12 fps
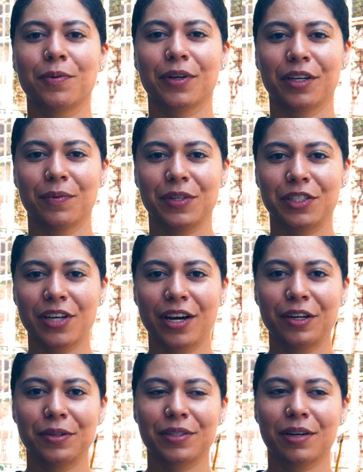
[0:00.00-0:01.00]
working with
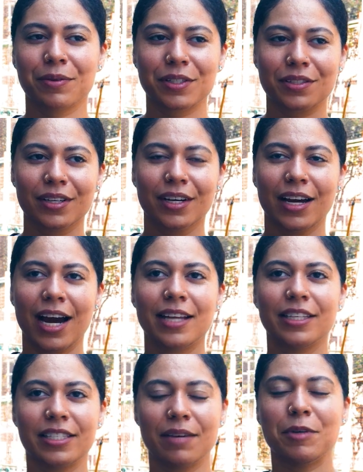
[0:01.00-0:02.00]
shadows. Had
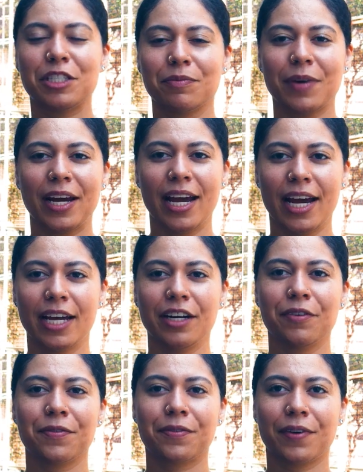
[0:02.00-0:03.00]
this image in my head
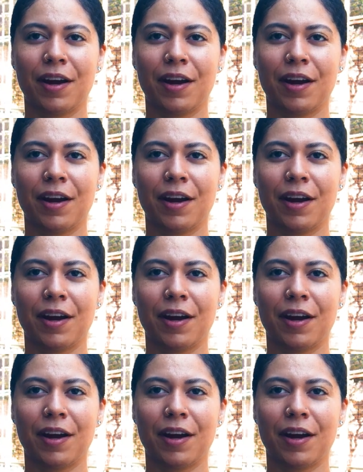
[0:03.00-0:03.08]
of